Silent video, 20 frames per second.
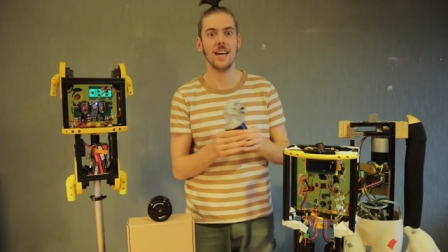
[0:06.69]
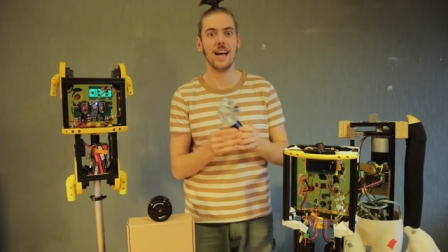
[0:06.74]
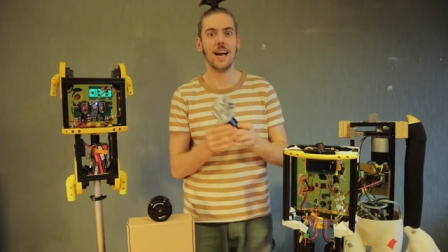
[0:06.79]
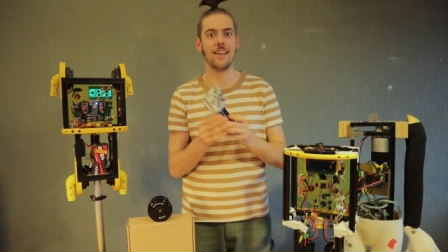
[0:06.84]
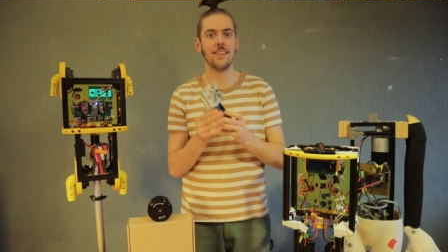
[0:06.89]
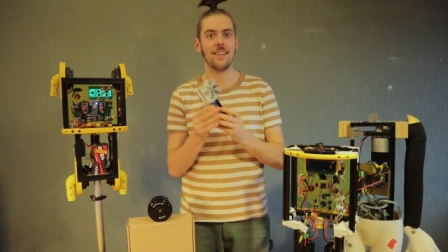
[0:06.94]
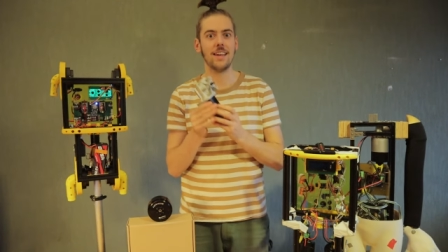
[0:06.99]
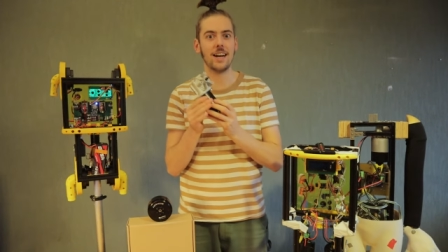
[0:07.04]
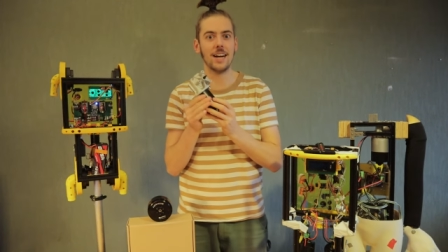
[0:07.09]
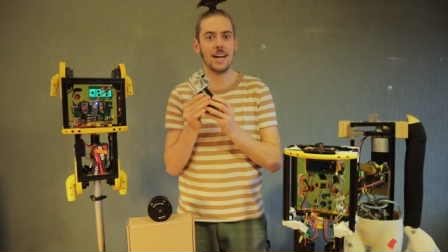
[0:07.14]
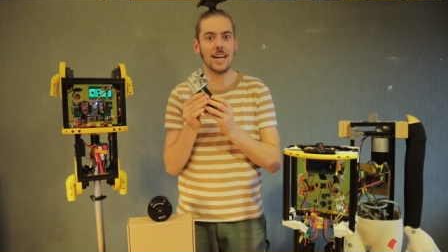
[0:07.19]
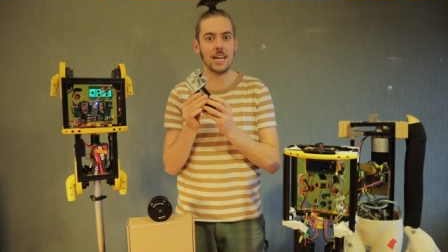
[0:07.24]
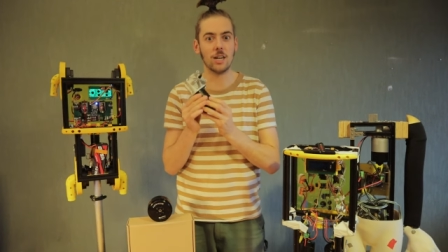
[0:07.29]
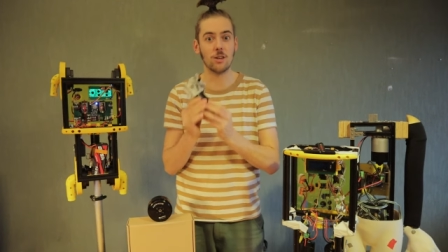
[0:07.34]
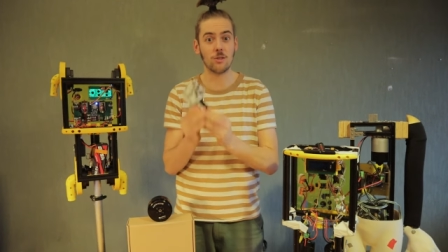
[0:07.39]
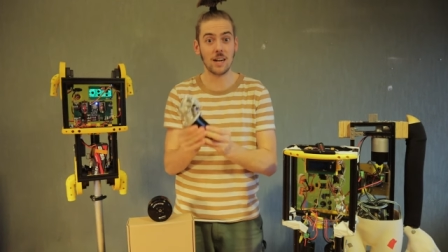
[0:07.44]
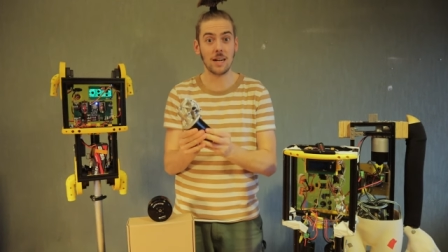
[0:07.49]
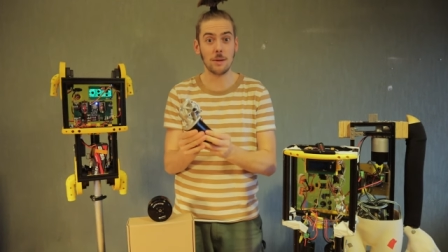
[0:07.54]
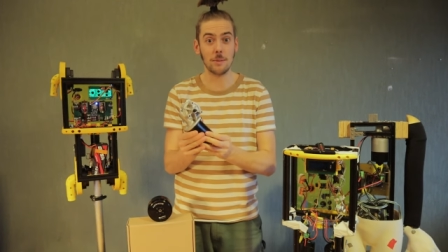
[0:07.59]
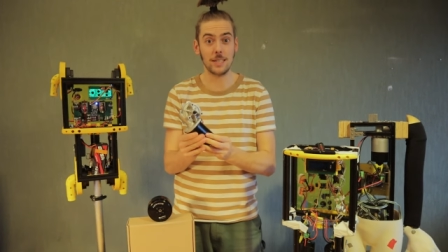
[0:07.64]
And they're
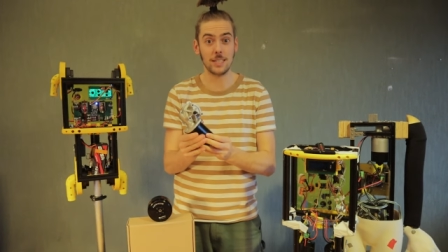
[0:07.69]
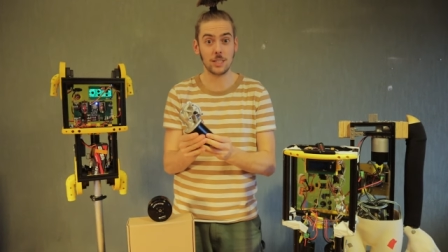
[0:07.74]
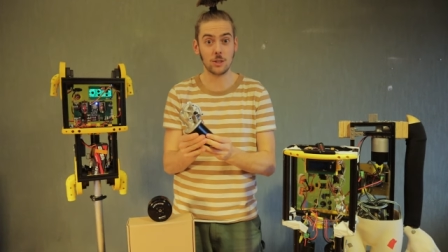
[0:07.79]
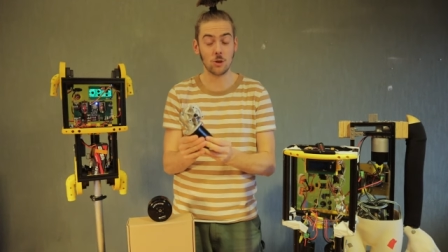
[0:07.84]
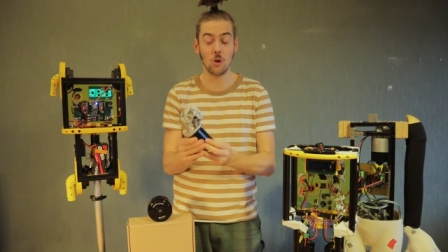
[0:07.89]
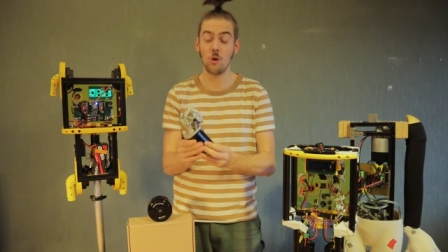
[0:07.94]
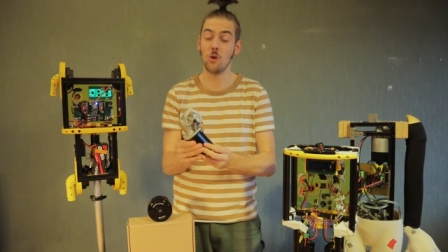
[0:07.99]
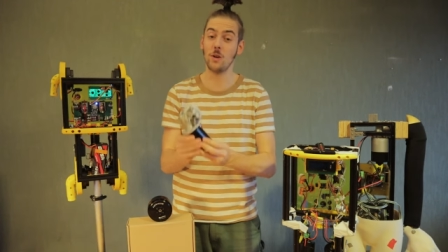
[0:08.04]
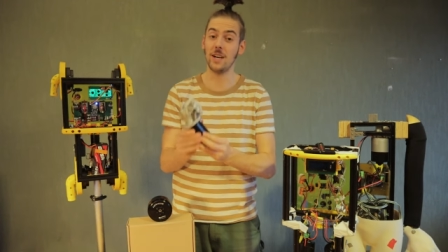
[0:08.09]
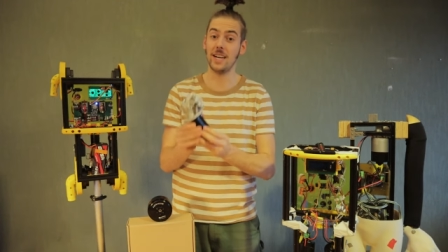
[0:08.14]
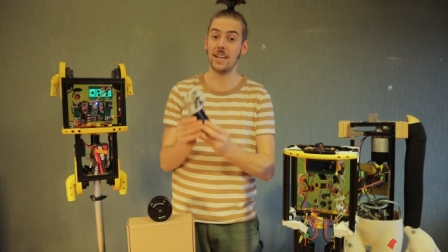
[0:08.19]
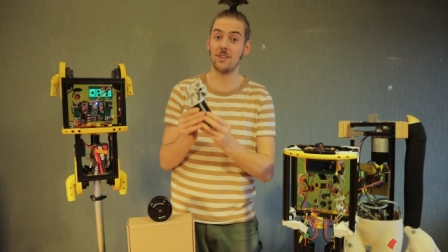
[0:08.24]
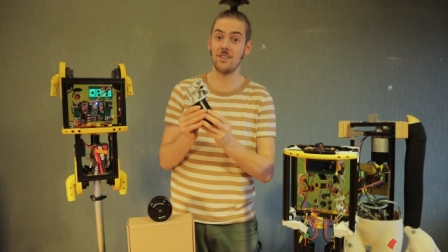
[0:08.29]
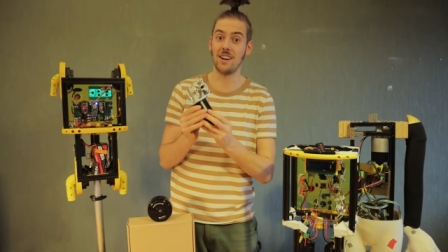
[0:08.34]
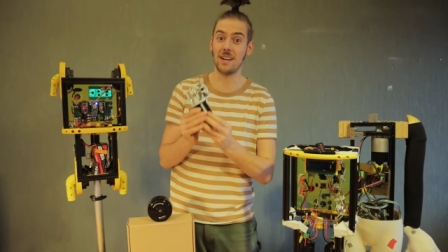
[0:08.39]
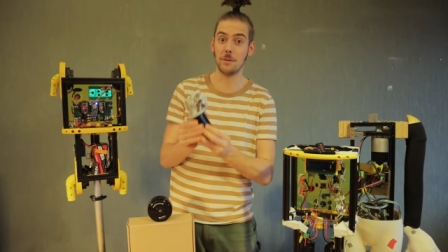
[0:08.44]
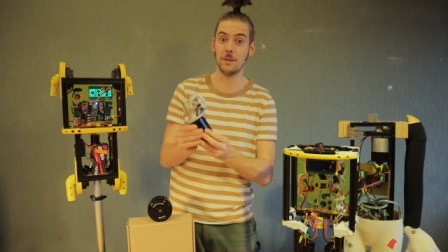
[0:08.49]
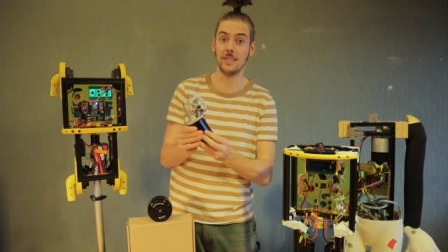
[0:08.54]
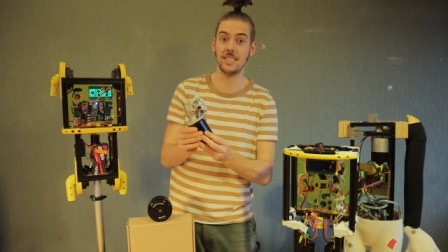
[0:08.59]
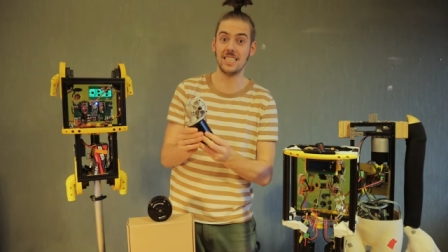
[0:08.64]
incredibly strong,
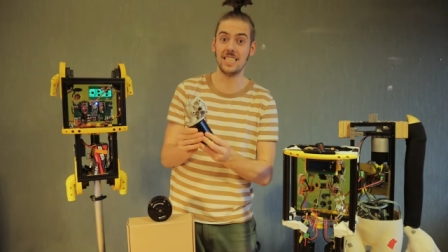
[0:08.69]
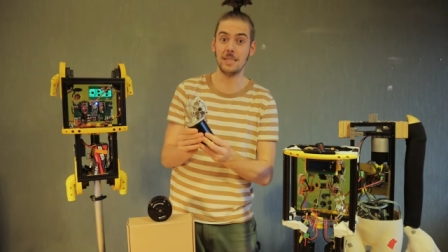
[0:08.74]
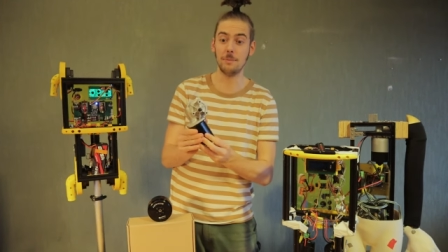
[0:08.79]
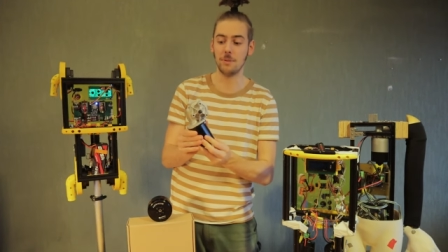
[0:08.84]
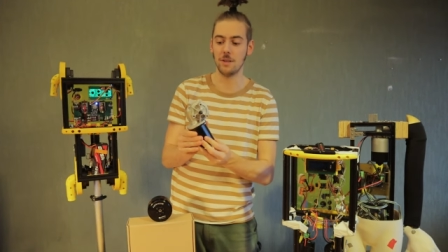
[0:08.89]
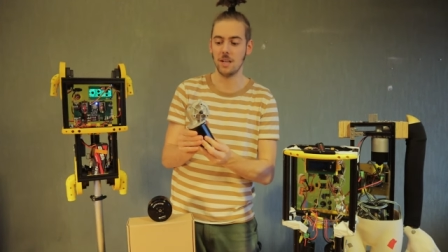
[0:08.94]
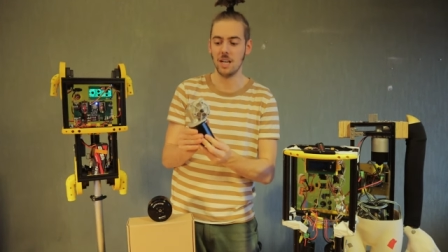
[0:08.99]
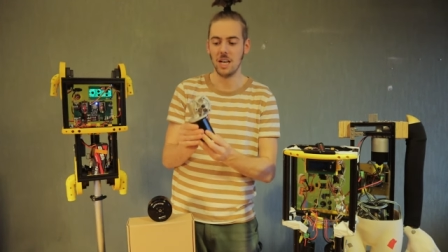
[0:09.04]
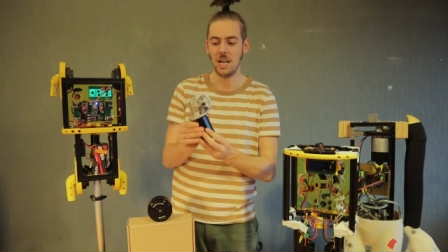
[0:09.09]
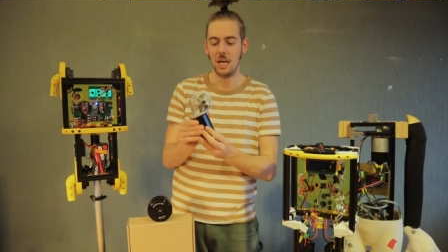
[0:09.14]
incredibly cheap,